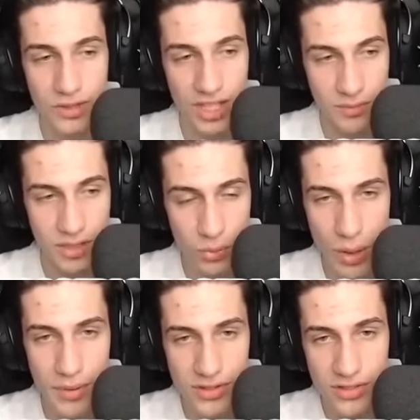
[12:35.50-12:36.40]
Give me the
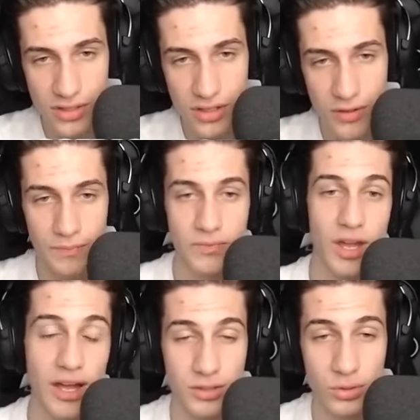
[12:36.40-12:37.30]
weapons.
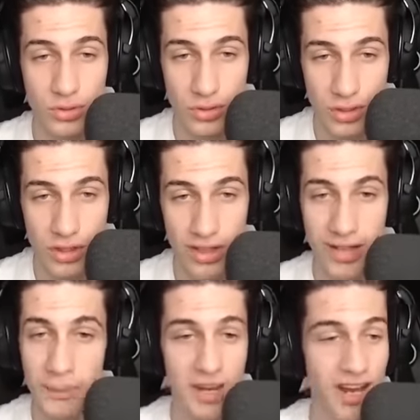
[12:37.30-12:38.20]
I don't...
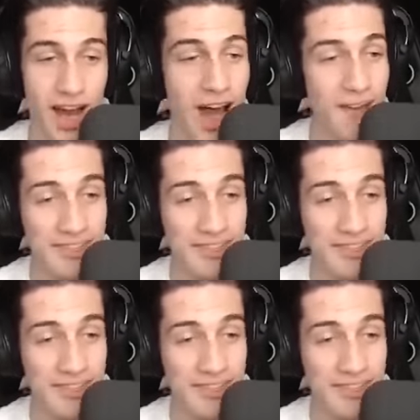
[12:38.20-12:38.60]
I mean, a hive